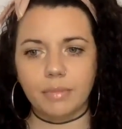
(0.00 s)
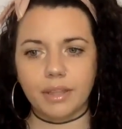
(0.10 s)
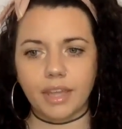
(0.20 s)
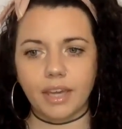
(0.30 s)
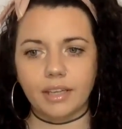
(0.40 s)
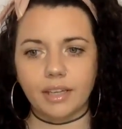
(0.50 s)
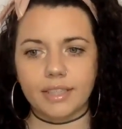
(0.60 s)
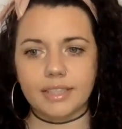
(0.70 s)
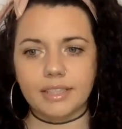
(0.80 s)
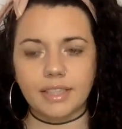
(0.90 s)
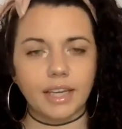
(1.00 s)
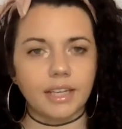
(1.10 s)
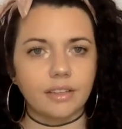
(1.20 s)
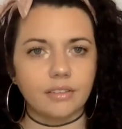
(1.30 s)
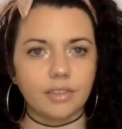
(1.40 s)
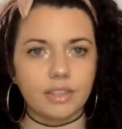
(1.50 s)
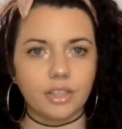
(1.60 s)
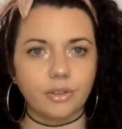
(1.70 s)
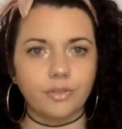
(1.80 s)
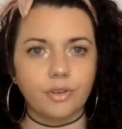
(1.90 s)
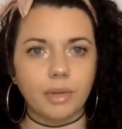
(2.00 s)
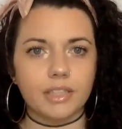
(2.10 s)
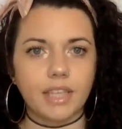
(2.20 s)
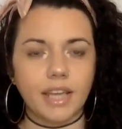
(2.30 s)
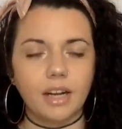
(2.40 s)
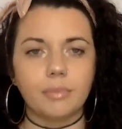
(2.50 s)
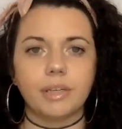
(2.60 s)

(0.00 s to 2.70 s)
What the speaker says: but then I didn't get it until a few months later.